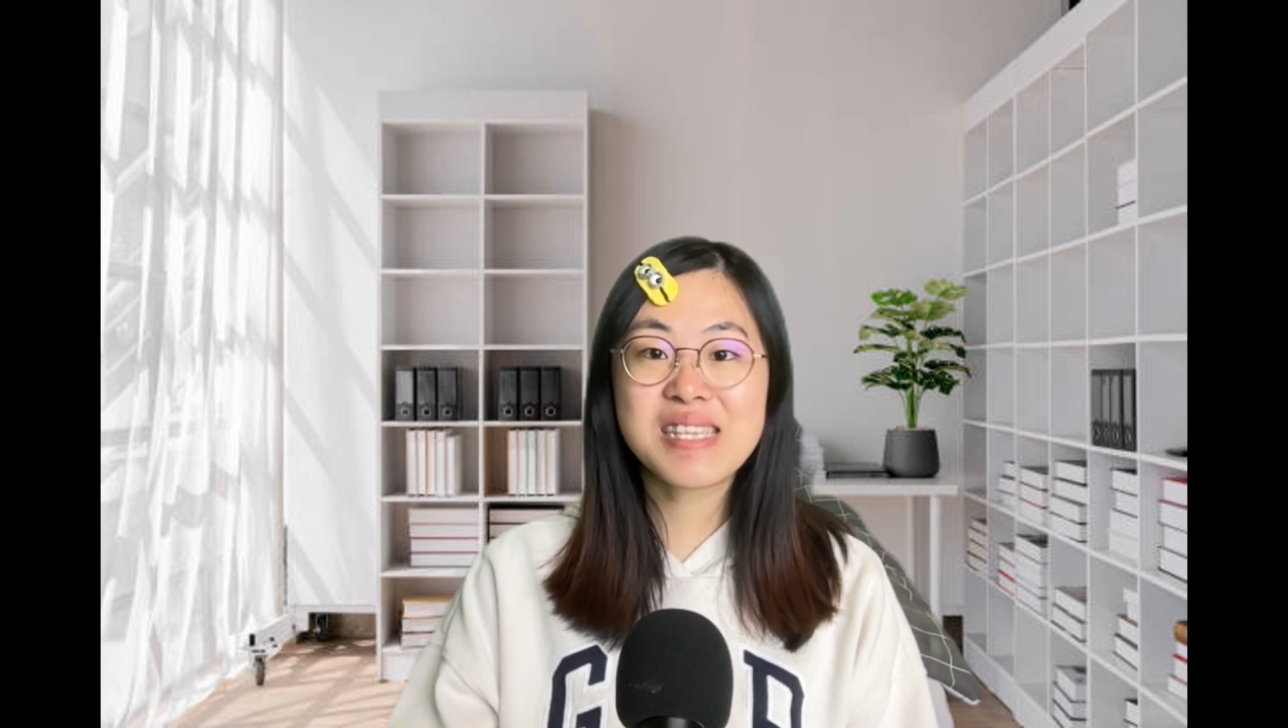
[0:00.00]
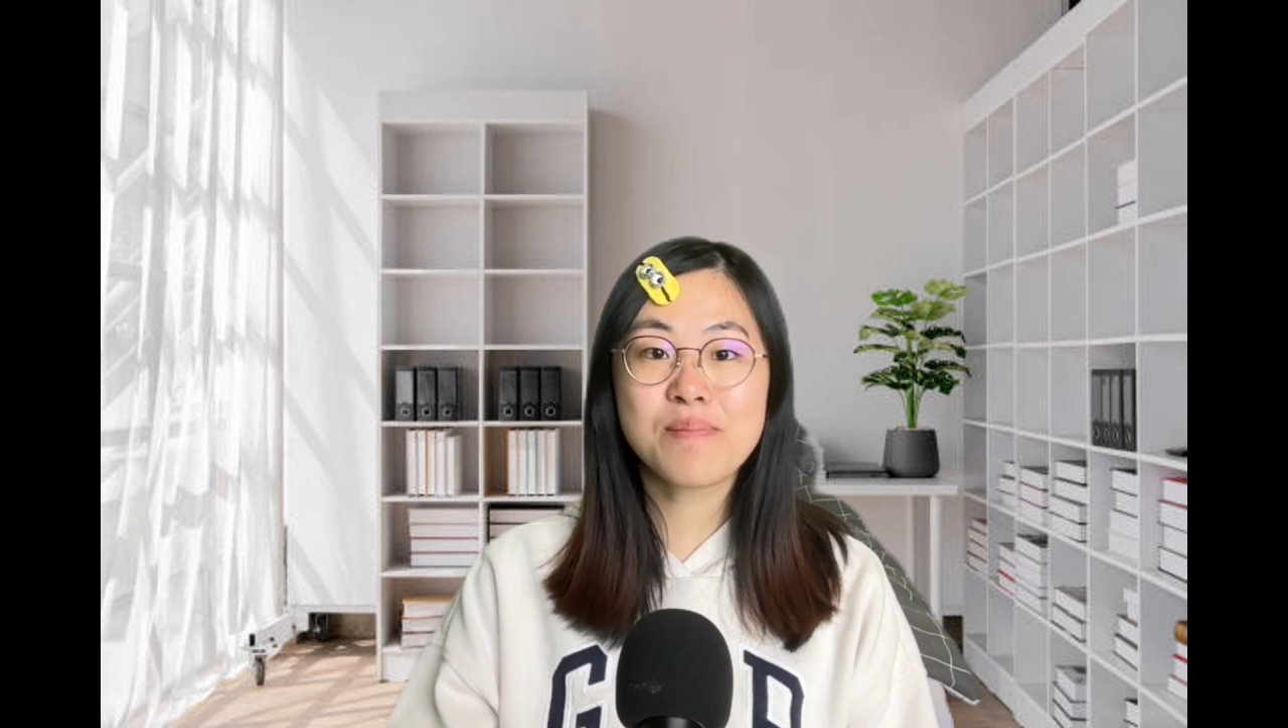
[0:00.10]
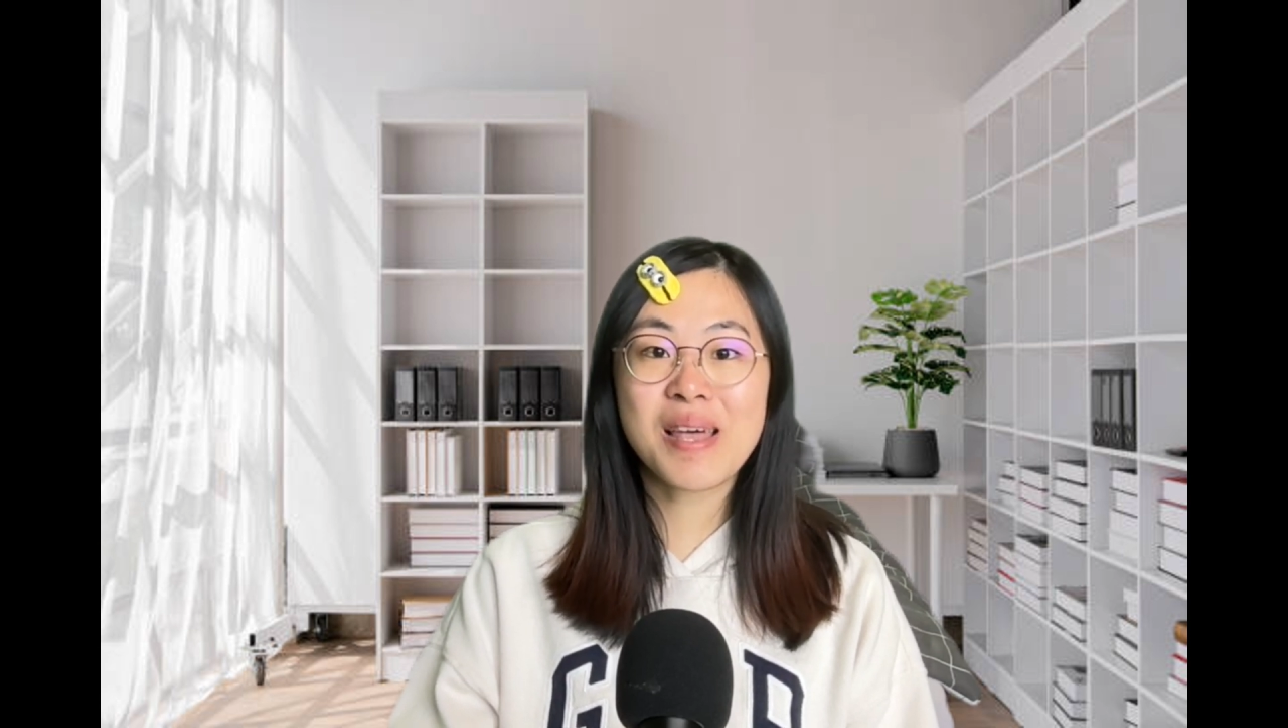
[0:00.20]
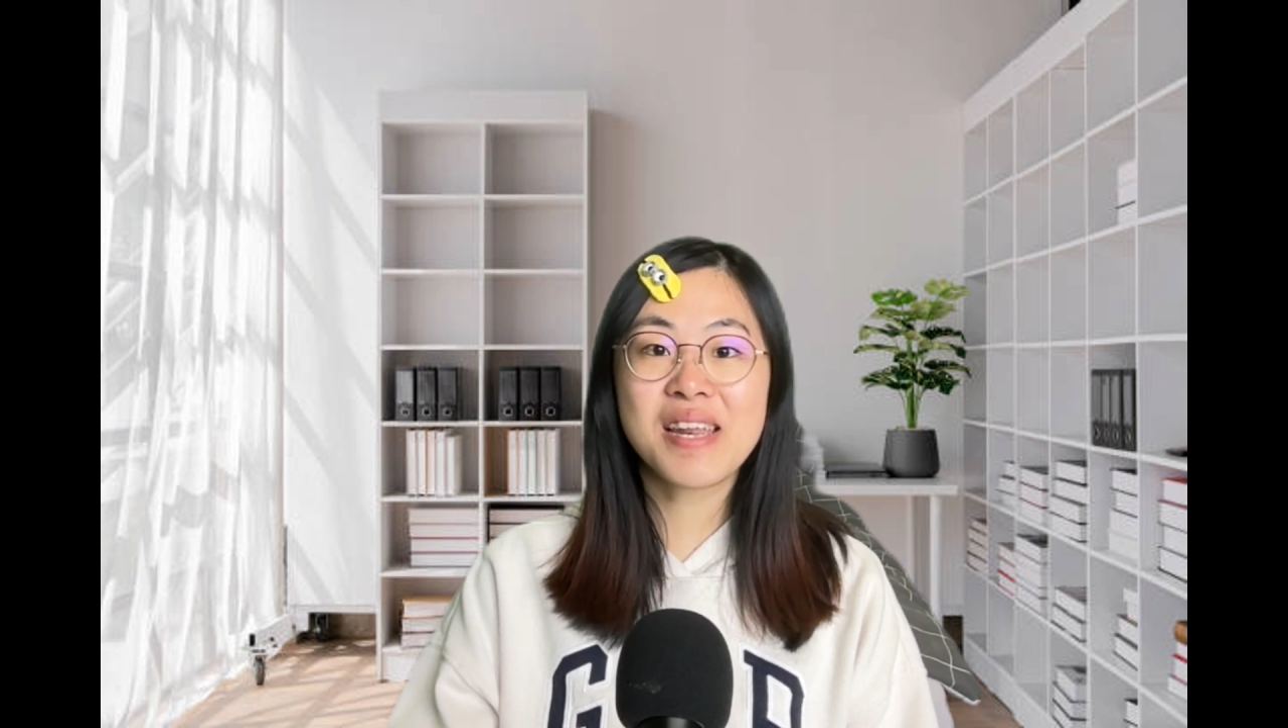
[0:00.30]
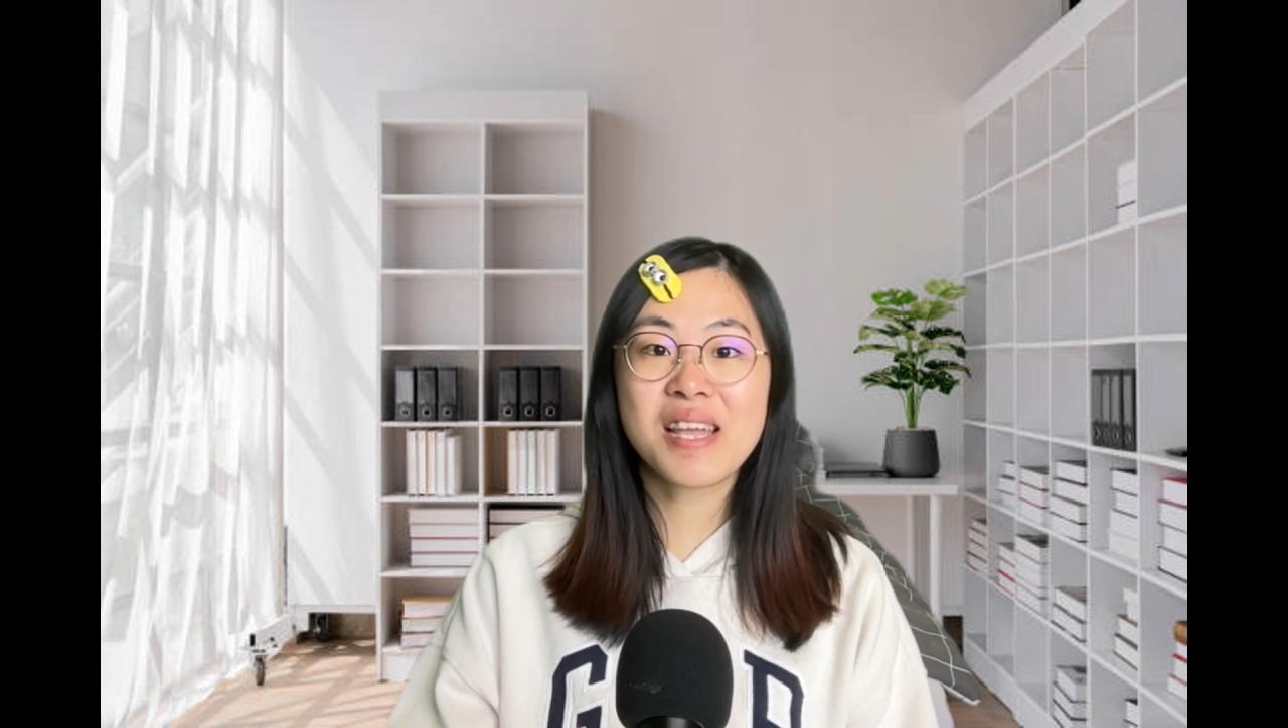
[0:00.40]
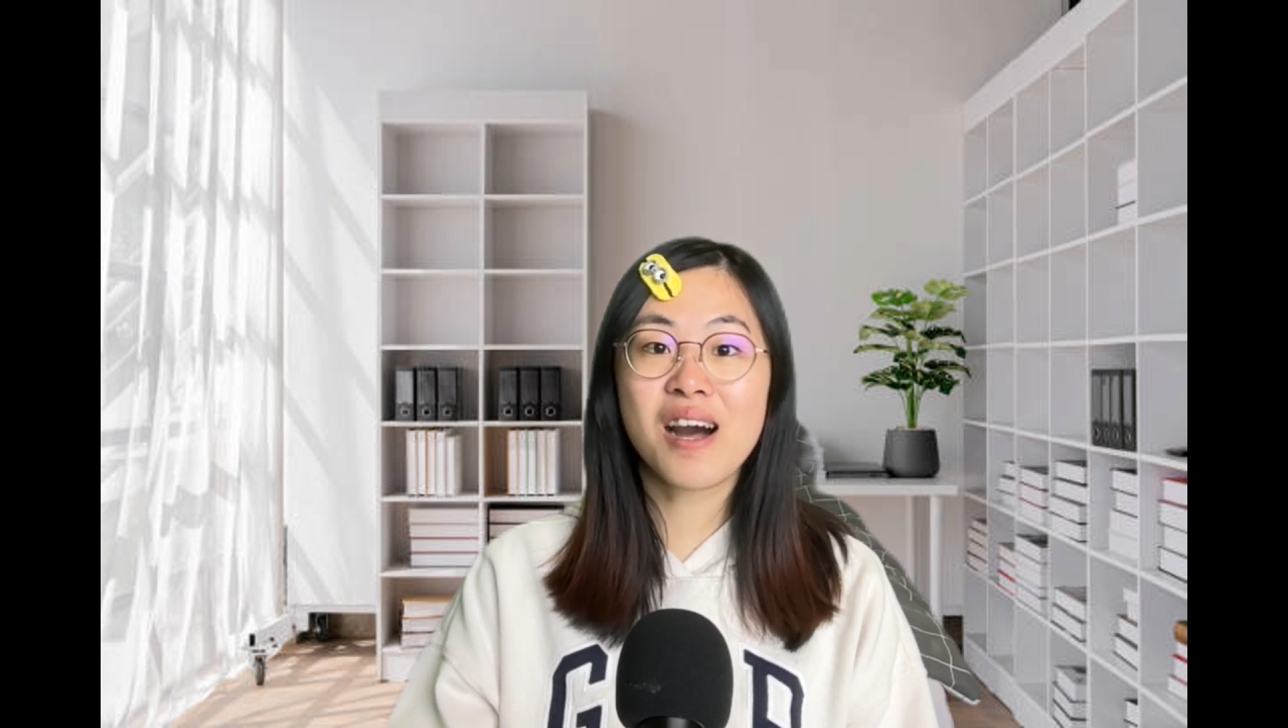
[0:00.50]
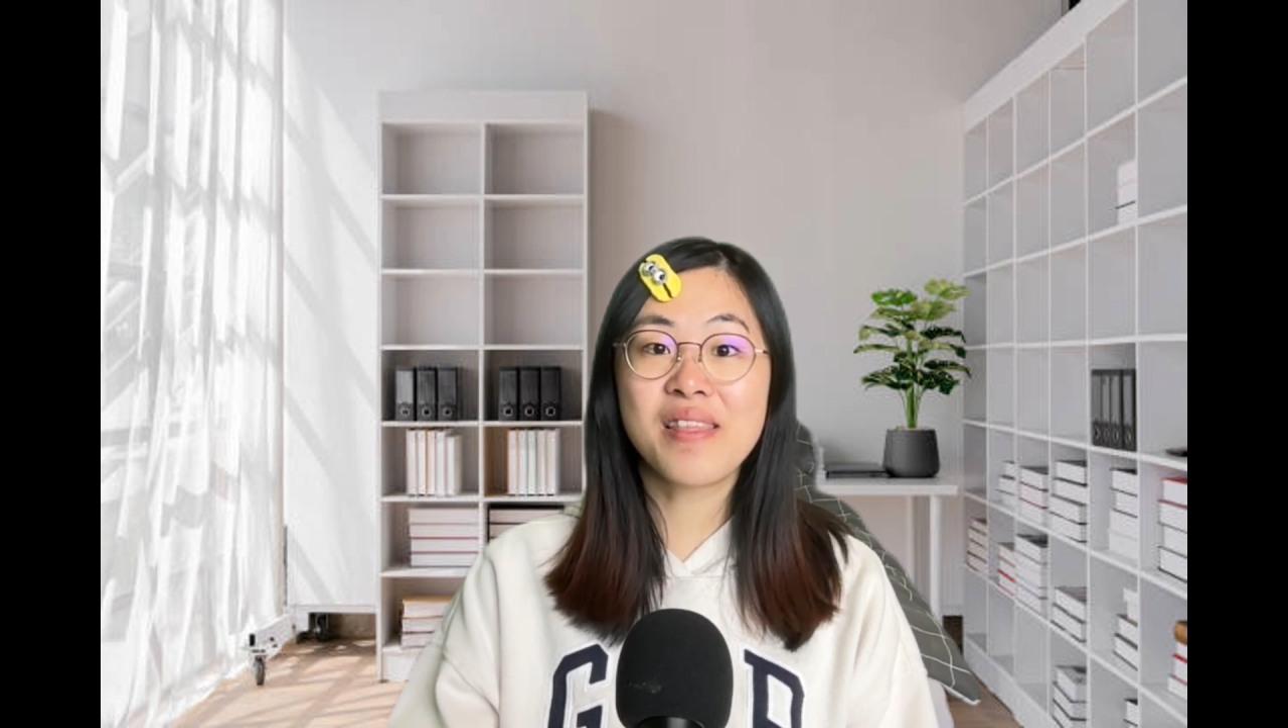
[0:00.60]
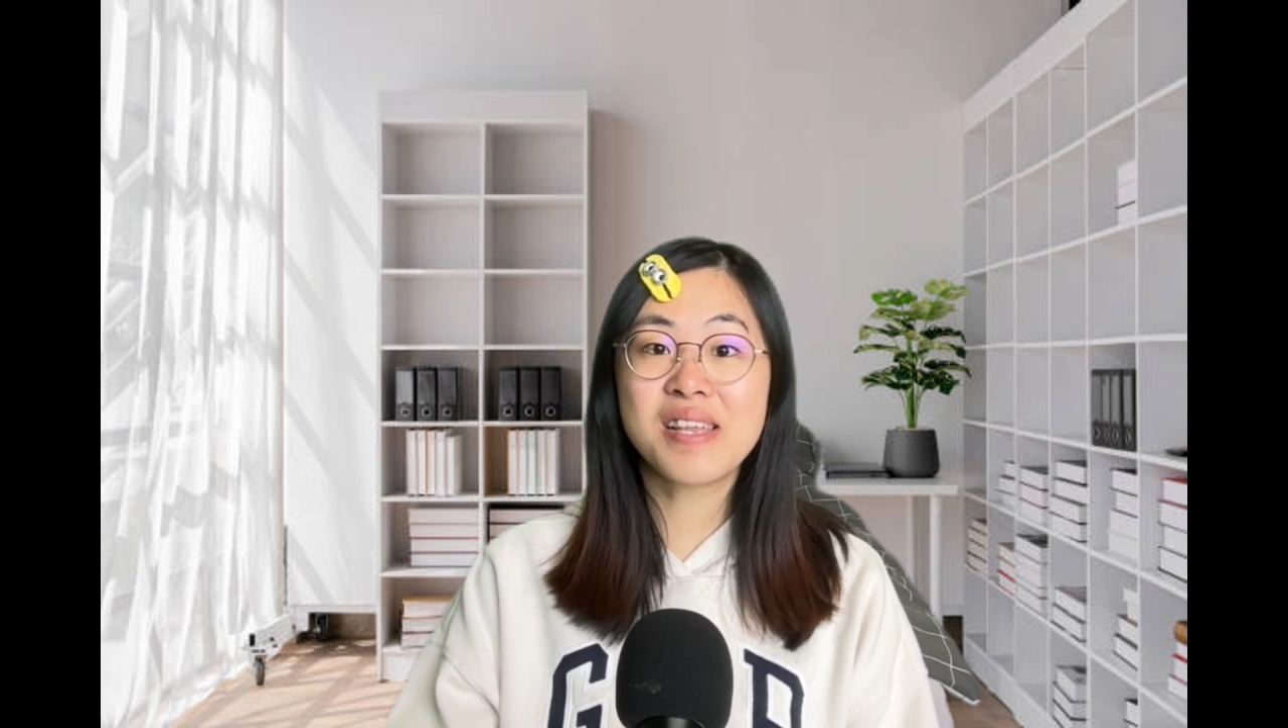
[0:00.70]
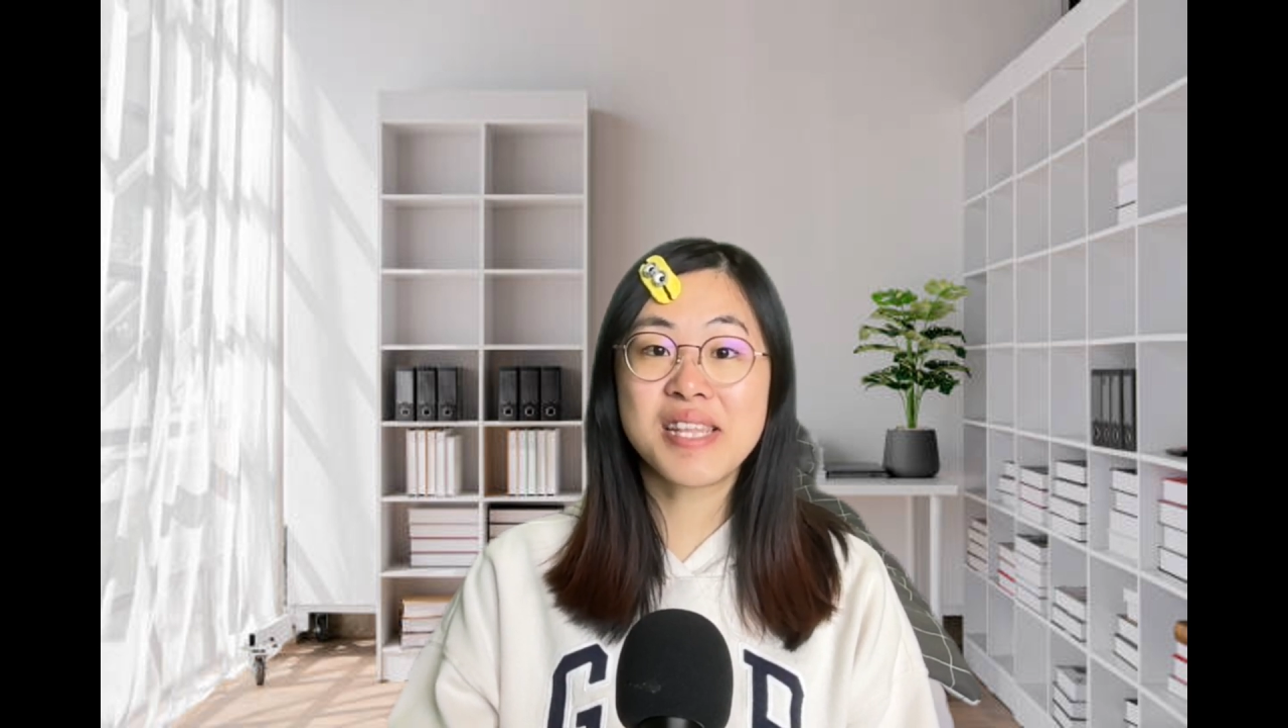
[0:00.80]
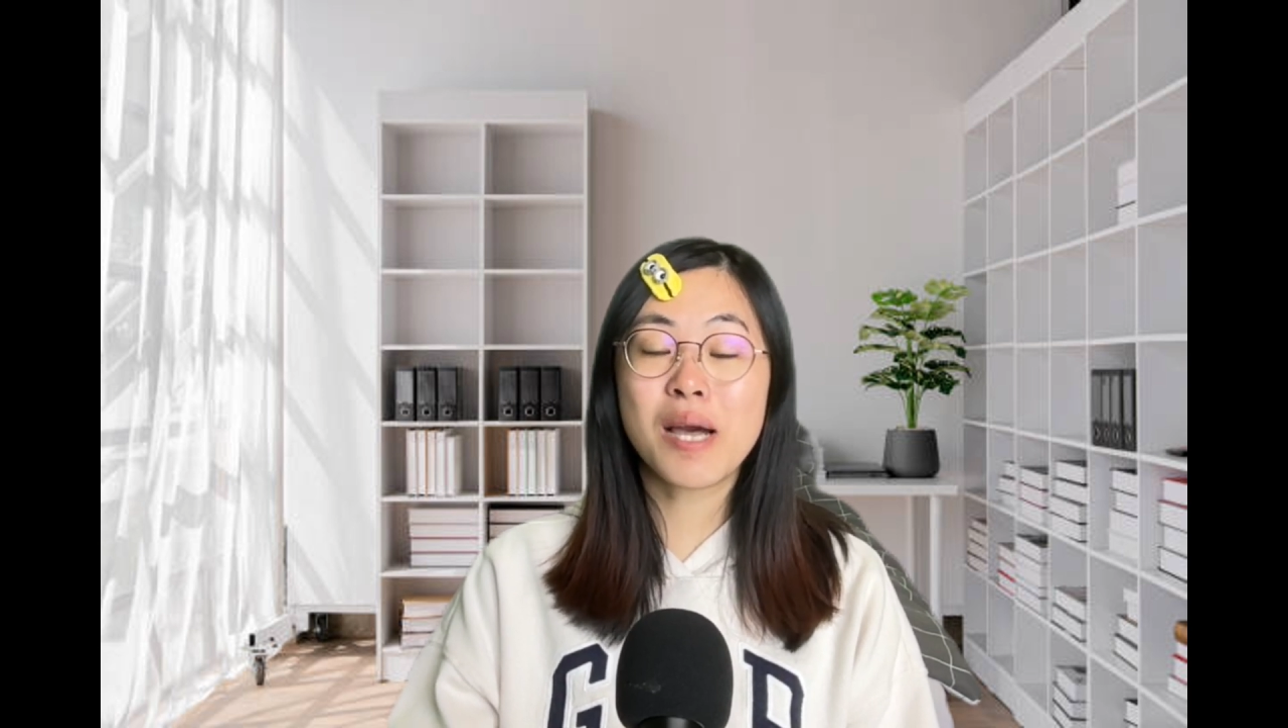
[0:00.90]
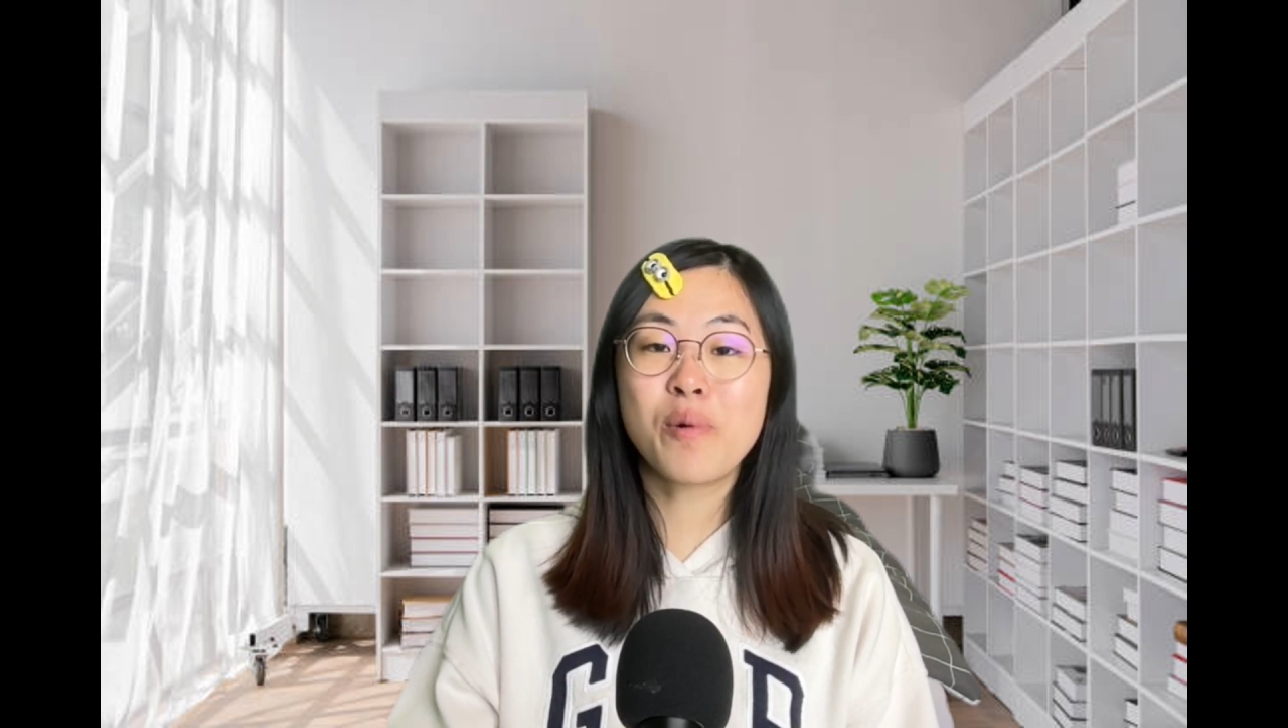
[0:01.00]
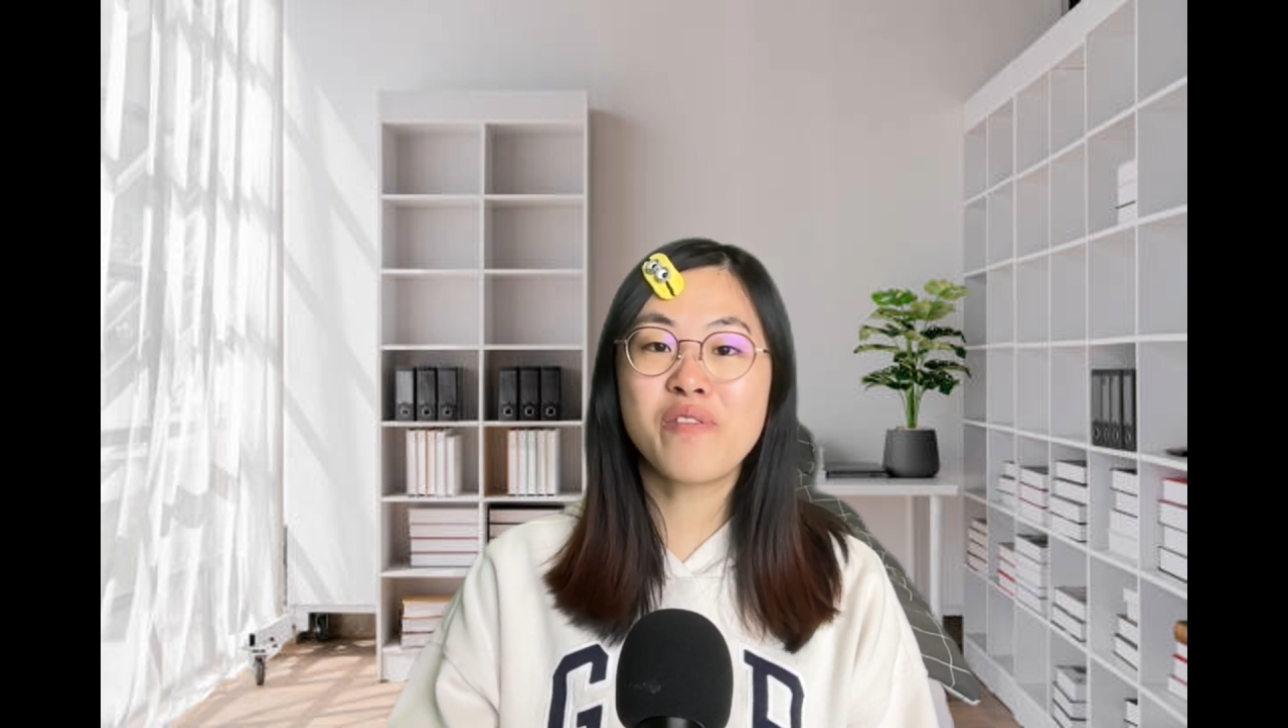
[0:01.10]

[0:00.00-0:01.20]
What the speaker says: depending on the type